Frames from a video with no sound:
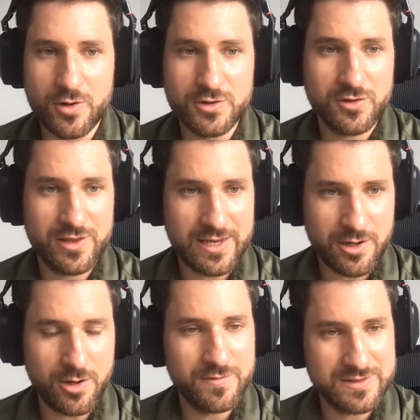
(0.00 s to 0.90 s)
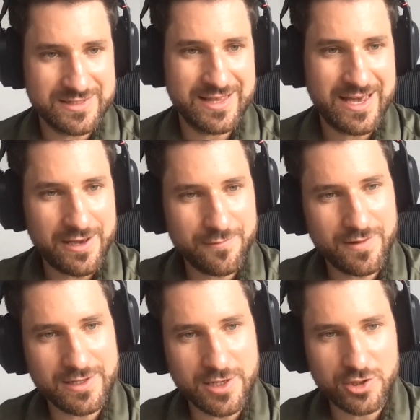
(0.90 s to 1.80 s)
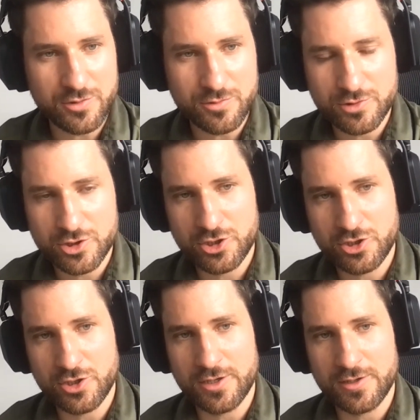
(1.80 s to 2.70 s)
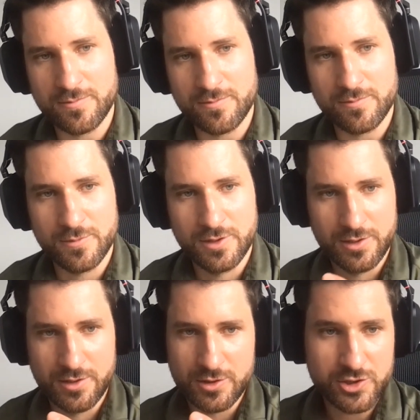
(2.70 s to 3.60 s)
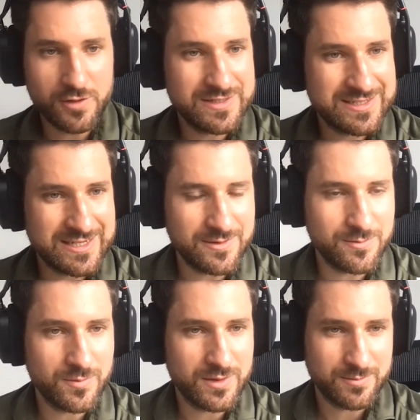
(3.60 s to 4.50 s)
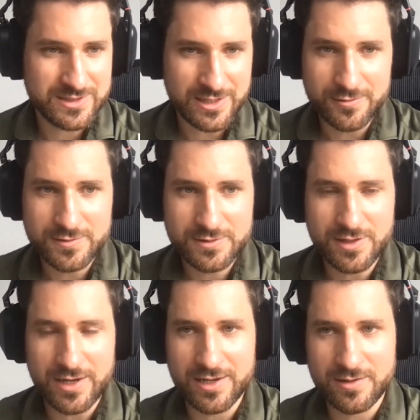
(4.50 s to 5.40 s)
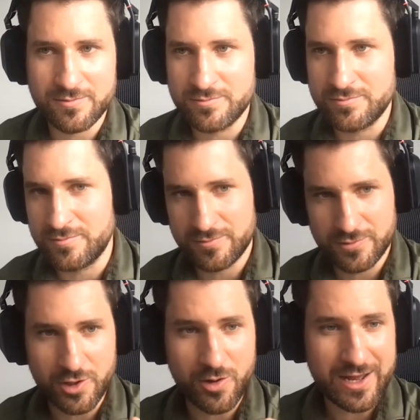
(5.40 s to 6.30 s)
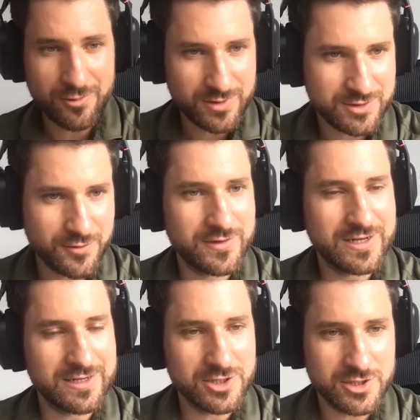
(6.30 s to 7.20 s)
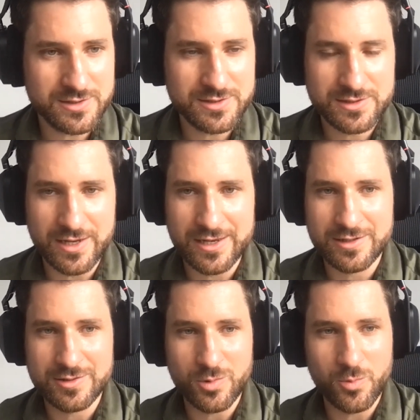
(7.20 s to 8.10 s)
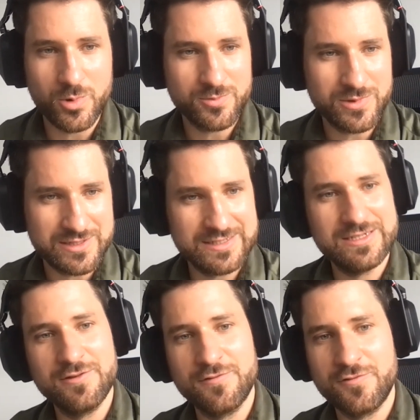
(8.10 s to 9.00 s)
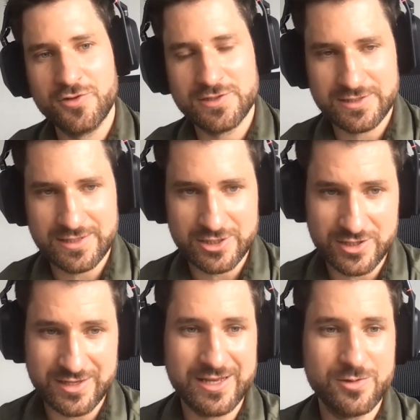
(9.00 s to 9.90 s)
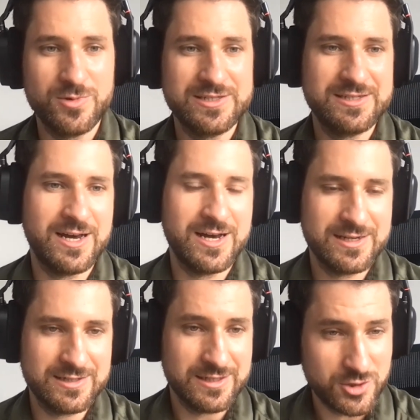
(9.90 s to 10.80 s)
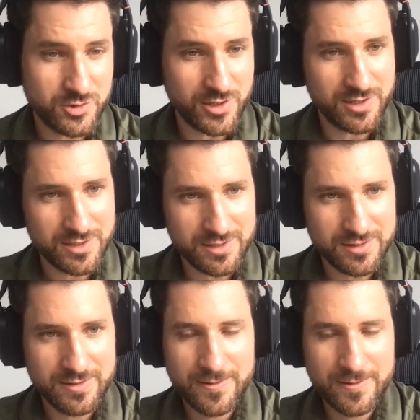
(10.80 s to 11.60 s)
also there, obviously, they have like a huge service team themselves and, hundreds of technicians. And what we did here first is actually that we started internally.